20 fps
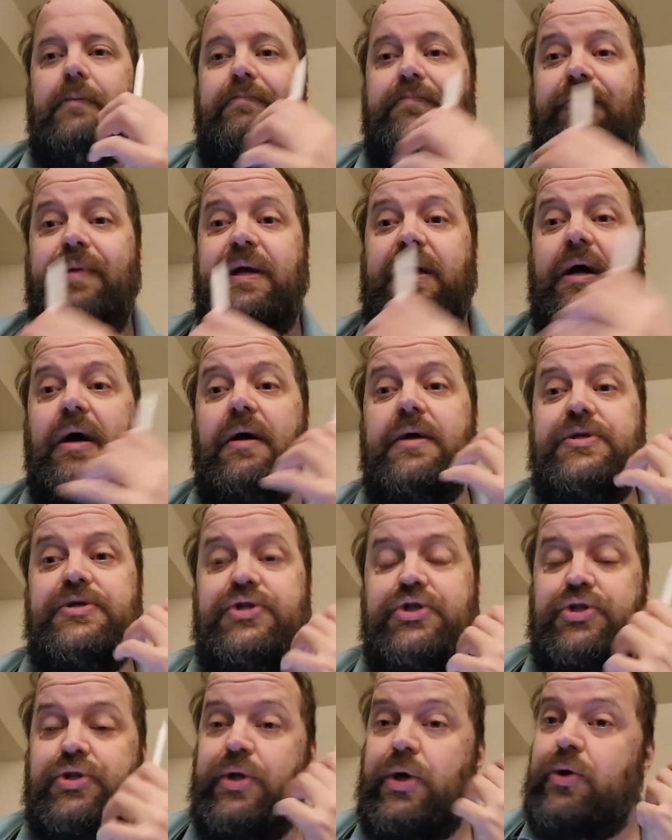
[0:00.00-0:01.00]

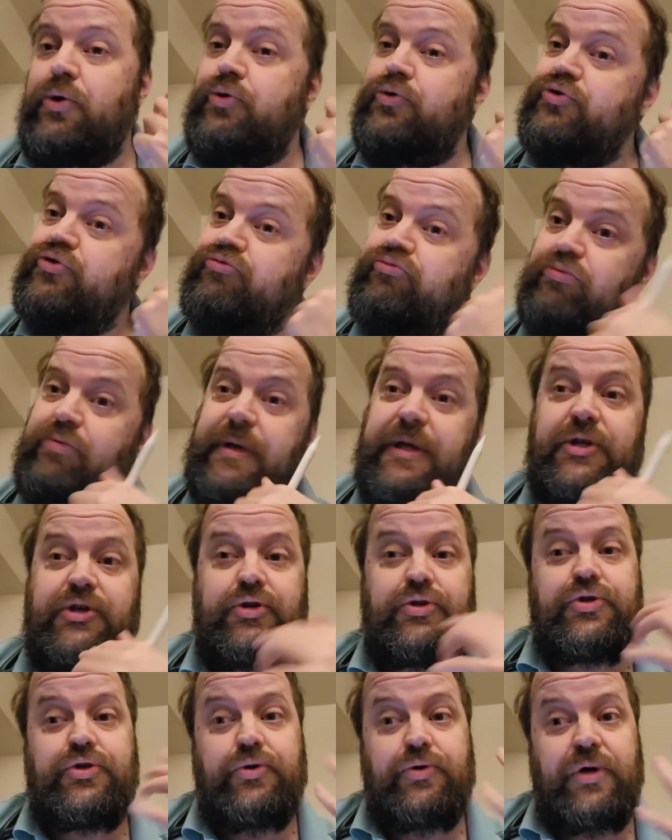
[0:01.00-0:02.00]
because those
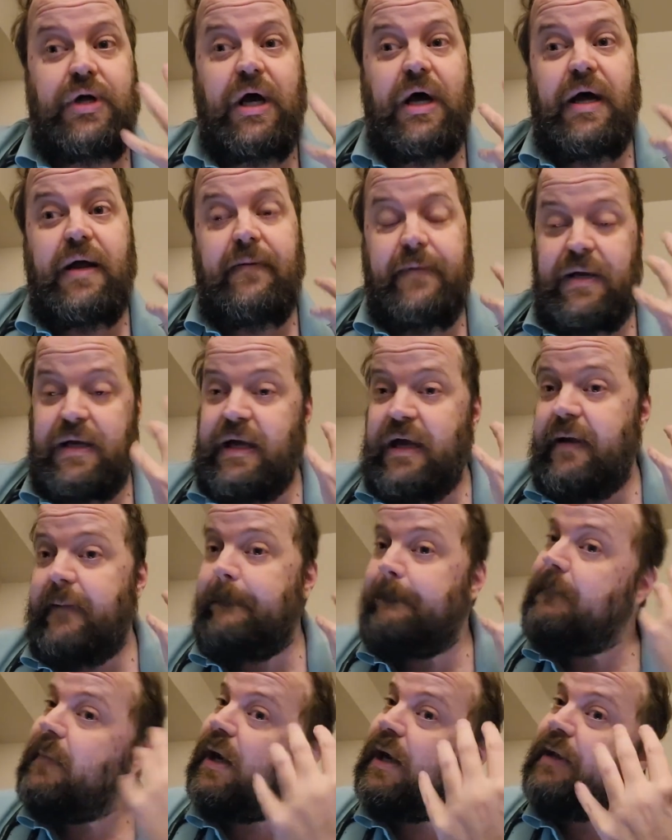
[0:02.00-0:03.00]
regions are not yet
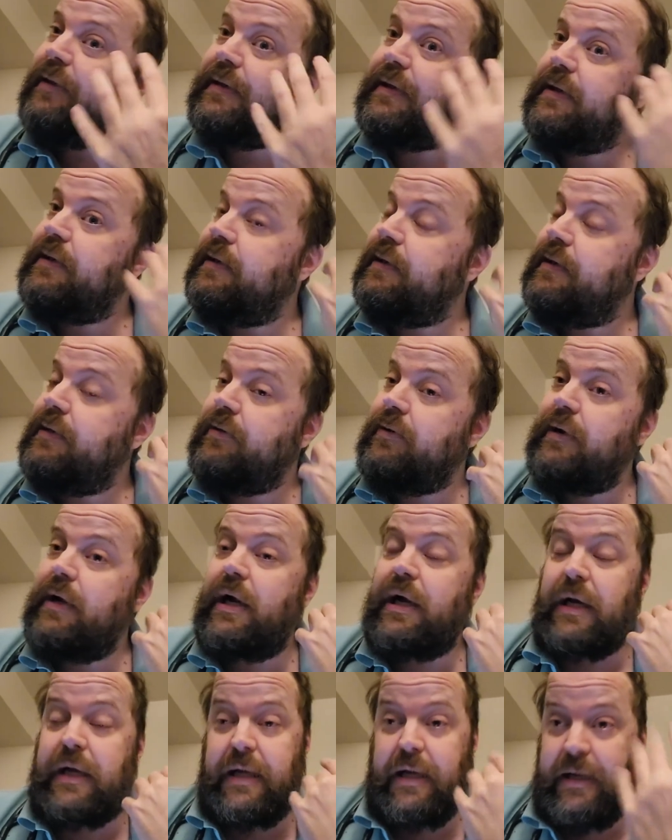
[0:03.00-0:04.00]
myelinated or
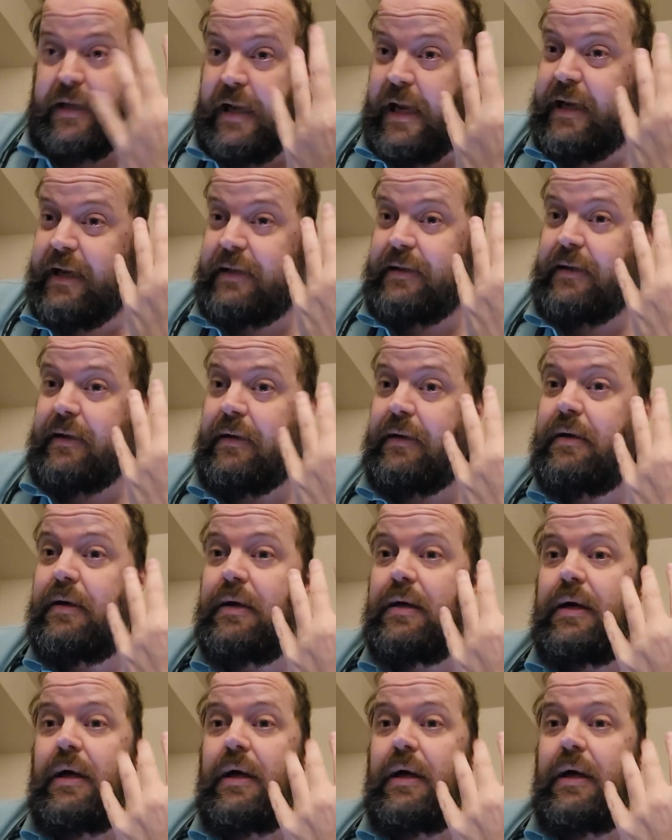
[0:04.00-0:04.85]
not connected.